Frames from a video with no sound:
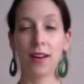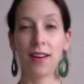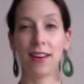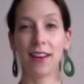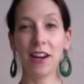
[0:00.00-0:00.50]

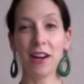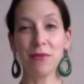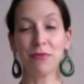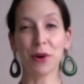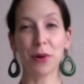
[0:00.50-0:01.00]
Hi,
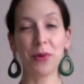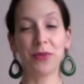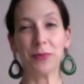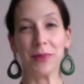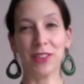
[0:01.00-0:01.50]
I'm Rowan
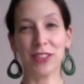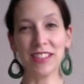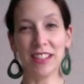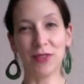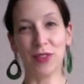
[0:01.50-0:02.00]
from
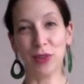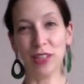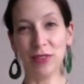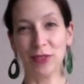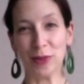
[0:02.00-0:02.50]

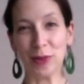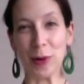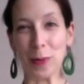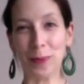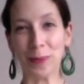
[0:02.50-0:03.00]

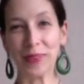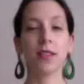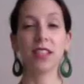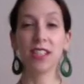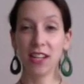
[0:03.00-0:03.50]
howtosingforyourlife.com.
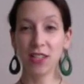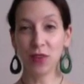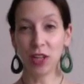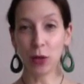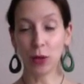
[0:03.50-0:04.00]
Today's
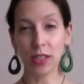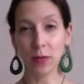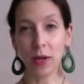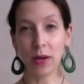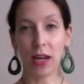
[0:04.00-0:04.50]
video is
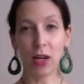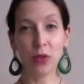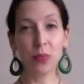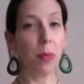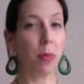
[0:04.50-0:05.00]
about how
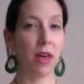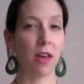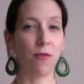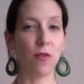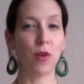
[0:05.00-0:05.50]
to
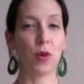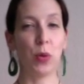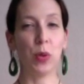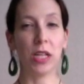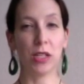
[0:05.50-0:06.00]
prepare for
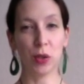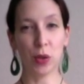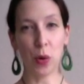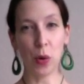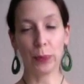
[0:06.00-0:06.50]
recording a
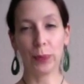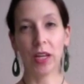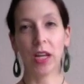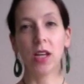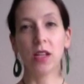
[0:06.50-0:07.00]
song.
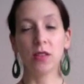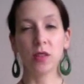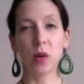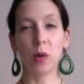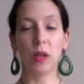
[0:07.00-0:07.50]

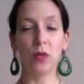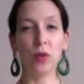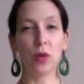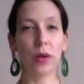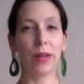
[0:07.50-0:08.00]
So if
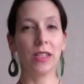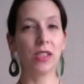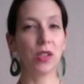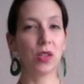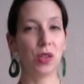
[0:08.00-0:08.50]
you're going
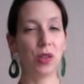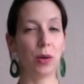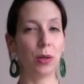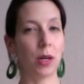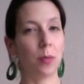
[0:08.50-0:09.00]
into the
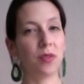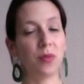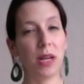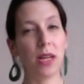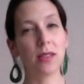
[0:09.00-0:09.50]
studio in a couple of
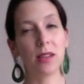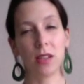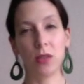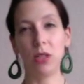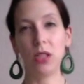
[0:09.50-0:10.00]
weeks
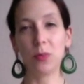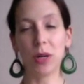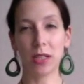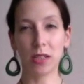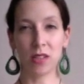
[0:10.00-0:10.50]
and you need to
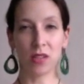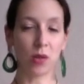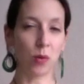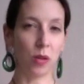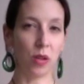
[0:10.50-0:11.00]
practice the
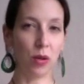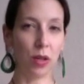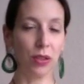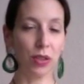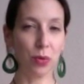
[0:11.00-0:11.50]
song that you're
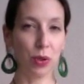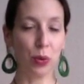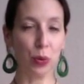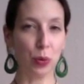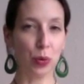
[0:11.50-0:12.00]
going to
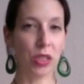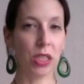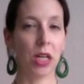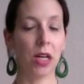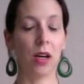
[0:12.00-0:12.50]
record,
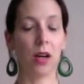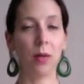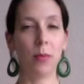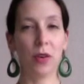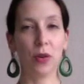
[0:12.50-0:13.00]

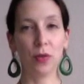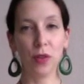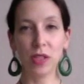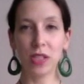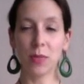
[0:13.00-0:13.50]
there are a
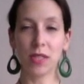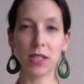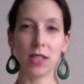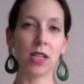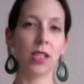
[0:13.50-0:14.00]
few tips in
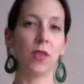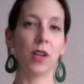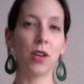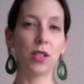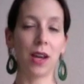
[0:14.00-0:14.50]
today's
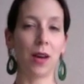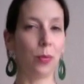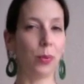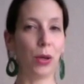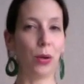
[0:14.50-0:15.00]
video to
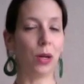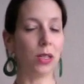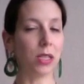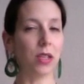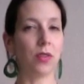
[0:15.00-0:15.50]
help you
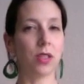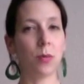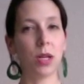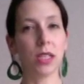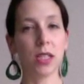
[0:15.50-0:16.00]
and to give you some
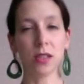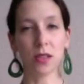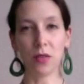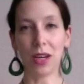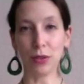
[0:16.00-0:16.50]
ideas
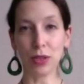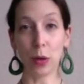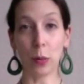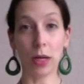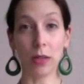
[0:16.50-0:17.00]
of how to go
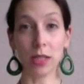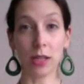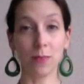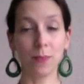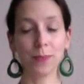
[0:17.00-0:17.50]
about it.